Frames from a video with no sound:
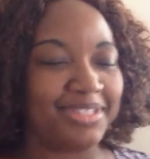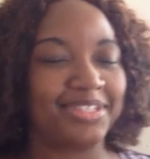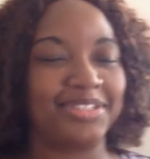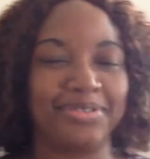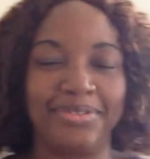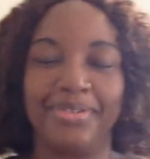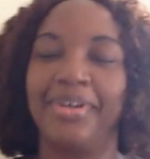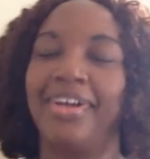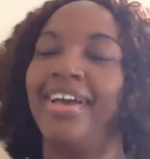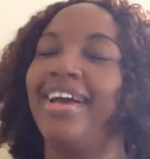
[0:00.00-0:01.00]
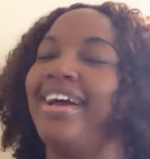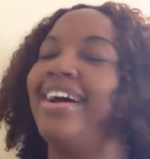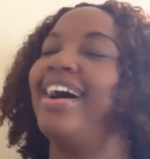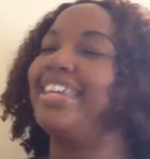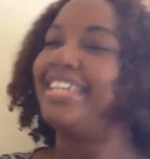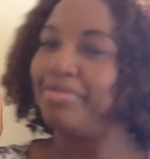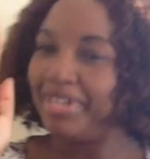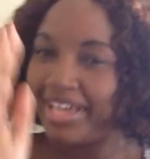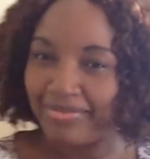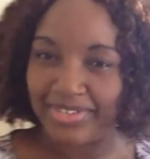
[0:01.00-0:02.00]
to do and he
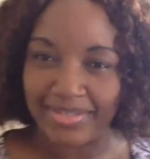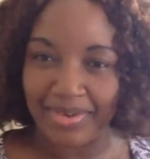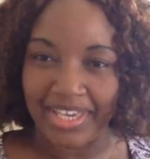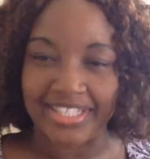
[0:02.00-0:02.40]
will have his way.